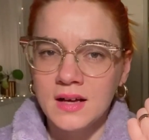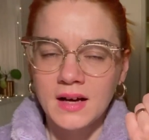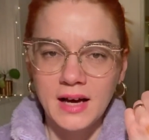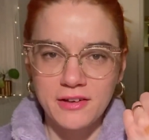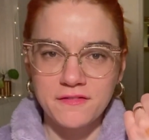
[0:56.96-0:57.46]

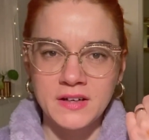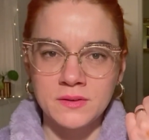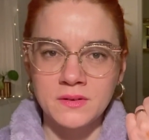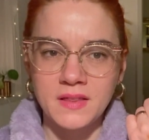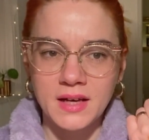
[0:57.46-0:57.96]
I
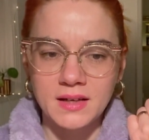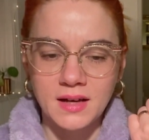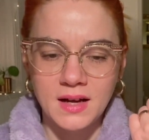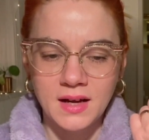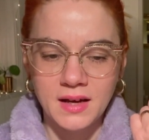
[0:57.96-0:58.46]
found that
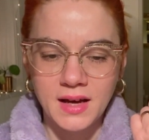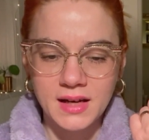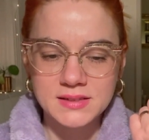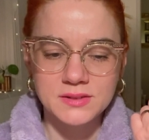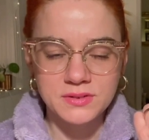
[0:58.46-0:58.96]
I
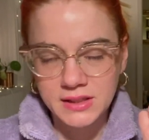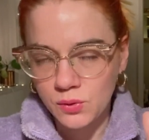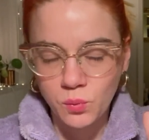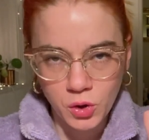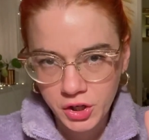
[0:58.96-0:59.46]
had to really
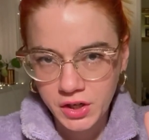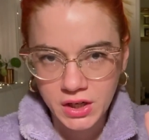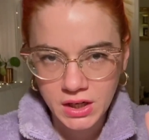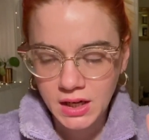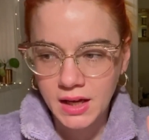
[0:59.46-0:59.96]
work
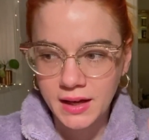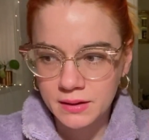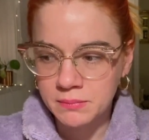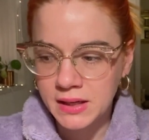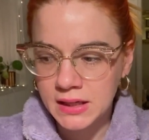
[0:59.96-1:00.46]
at
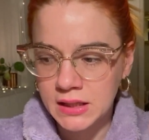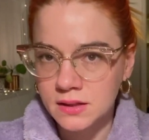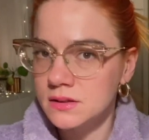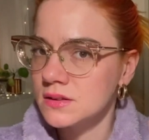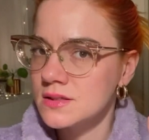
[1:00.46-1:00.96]
making the
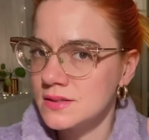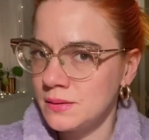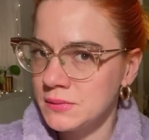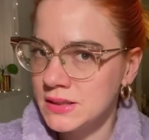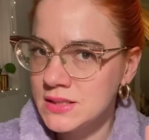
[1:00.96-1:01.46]
look
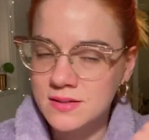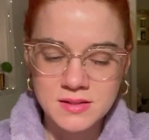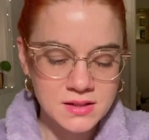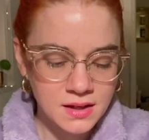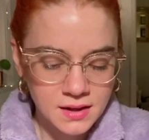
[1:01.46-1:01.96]
seamless.
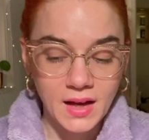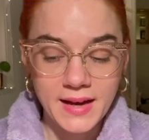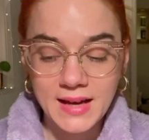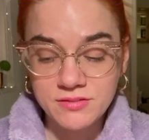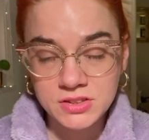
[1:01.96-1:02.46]
I
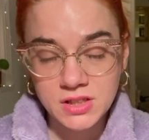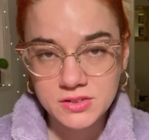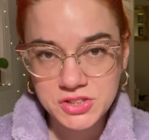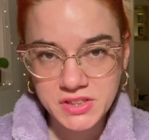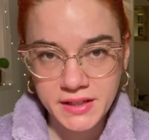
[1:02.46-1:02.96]
have another
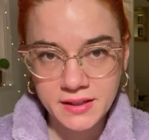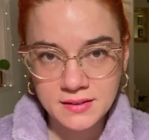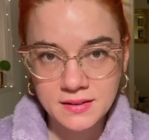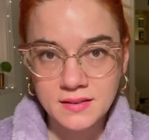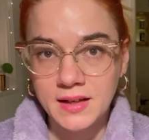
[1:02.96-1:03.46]

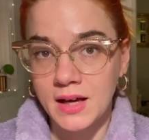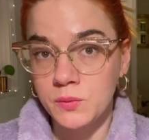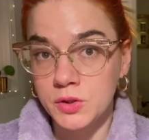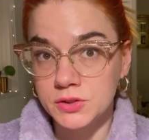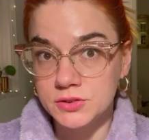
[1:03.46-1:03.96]
shade that I
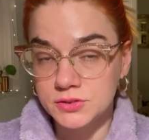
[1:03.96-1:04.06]
will